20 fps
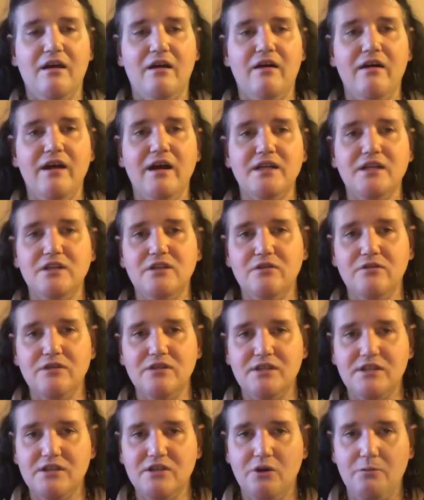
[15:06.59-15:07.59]
all you have to do
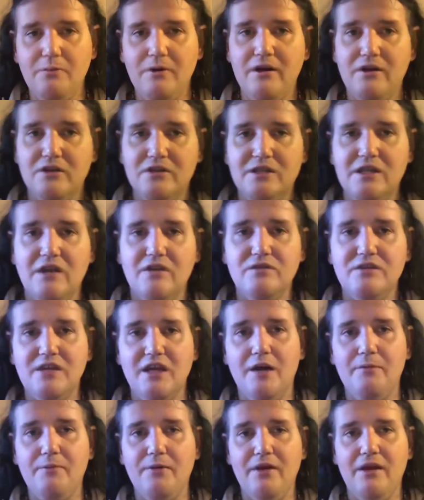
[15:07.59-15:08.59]
is just open yourselves
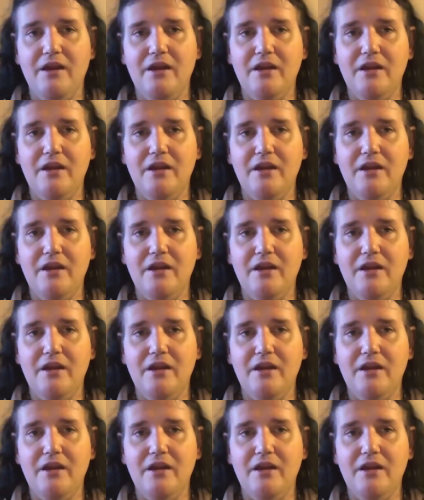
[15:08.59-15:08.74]
up